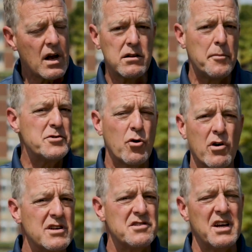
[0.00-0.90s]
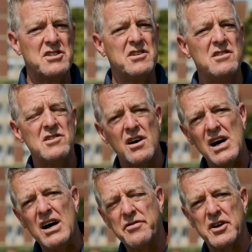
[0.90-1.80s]
Clubs and organizations
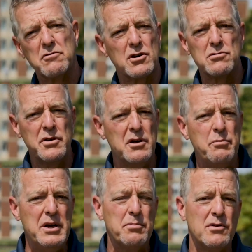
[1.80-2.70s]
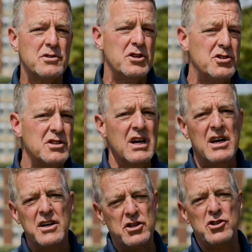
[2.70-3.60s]
are out, they're recruiting people to,
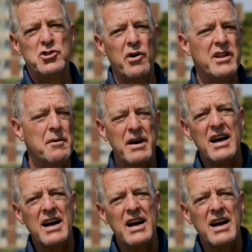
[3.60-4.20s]
to join them.